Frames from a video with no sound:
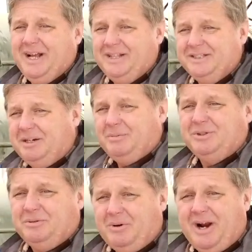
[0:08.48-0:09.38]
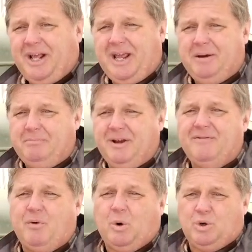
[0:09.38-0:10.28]
got this Emerson Branningham Big
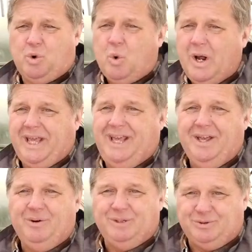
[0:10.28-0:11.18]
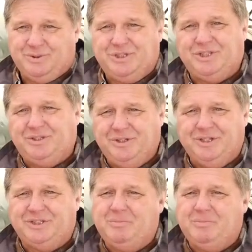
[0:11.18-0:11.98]
420, which was the